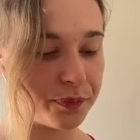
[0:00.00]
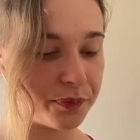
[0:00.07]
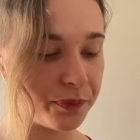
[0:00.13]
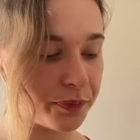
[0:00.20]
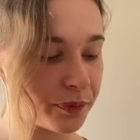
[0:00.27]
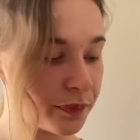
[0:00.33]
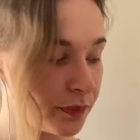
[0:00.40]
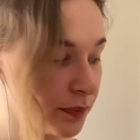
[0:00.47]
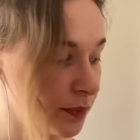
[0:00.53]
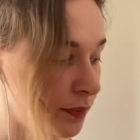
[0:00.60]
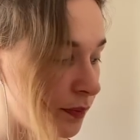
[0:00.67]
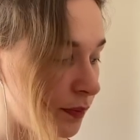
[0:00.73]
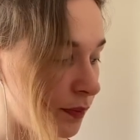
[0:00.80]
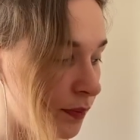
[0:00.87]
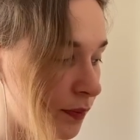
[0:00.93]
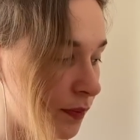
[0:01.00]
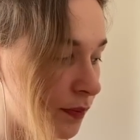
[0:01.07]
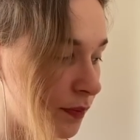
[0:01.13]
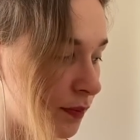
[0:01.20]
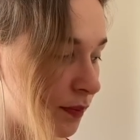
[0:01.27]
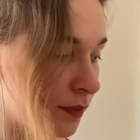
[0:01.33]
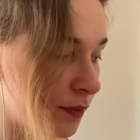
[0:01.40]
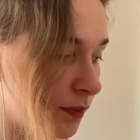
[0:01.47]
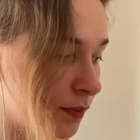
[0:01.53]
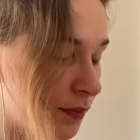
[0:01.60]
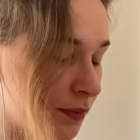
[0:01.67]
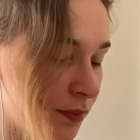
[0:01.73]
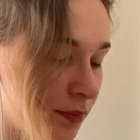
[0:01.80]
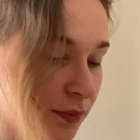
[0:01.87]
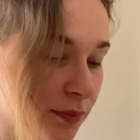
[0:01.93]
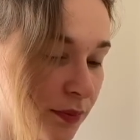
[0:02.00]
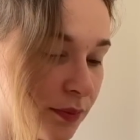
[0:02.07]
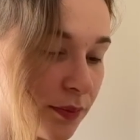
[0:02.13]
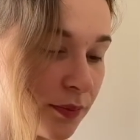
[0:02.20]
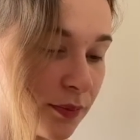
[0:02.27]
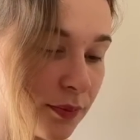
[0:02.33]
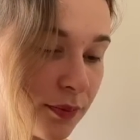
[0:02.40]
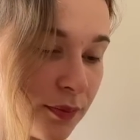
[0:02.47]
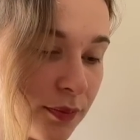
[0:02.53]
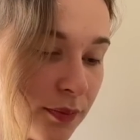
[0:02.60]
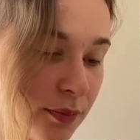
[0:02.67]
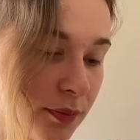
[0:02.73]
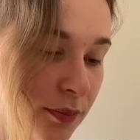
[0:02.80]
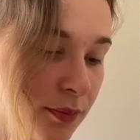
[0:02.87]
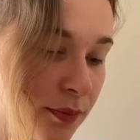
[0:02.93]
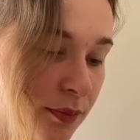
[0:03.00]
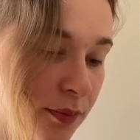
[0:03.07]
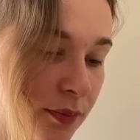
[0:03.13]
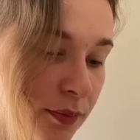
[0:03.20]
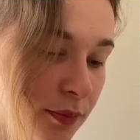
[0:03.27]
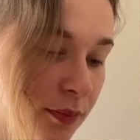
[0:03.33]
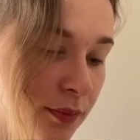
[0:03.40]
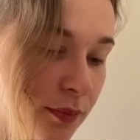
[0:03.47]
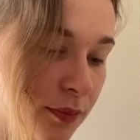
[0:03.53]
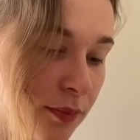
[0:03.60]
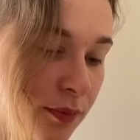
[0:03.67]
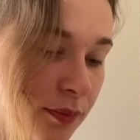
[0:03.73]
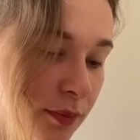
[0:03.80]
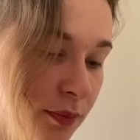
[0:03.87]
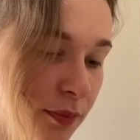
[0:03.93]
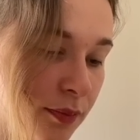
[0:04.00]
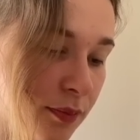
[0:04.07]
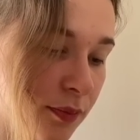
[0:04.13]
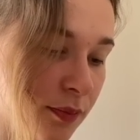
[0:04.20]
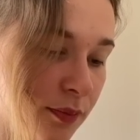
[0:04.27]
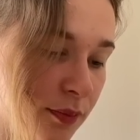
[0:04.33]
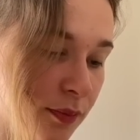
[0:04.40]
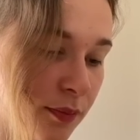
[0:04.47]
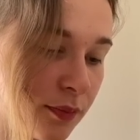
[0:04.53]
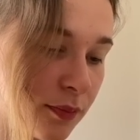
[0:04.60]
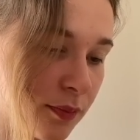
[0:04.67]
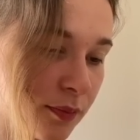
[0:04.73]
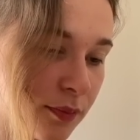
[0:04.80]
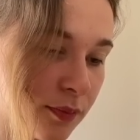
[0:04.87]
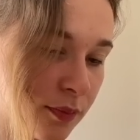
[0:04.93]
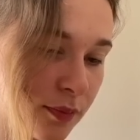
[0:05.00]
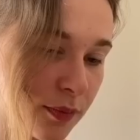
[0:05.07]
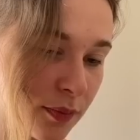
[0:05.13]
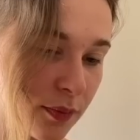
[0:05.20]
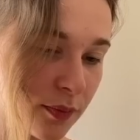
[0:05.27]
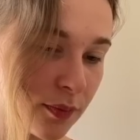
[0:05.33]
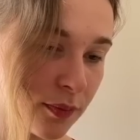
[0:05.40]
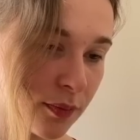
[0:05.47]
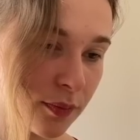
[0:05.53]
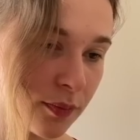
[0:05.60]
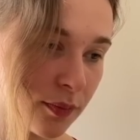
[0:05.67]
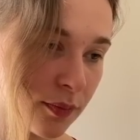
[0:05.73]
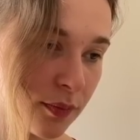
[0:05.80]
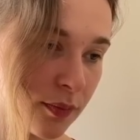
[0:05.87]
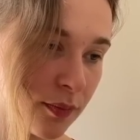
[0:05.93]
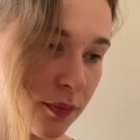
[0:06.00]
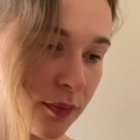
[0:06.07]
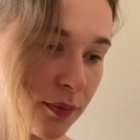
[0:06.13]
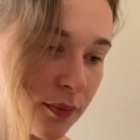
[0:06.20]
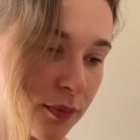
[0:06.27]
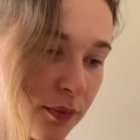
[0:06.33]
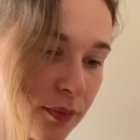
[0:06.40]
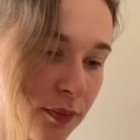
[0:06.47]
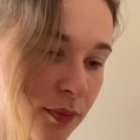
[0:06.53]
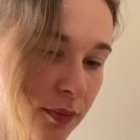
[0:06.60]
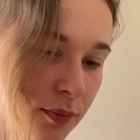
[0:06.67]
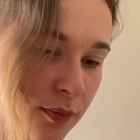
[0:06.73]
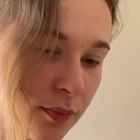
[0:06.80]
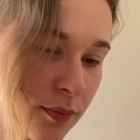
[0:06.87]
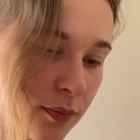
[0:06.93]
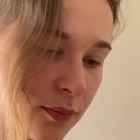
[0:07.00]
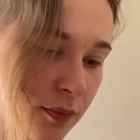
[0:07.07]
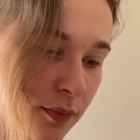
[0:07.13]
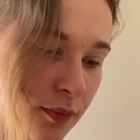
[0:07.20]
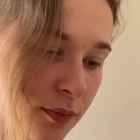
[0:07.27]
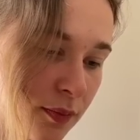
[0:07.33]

(silence)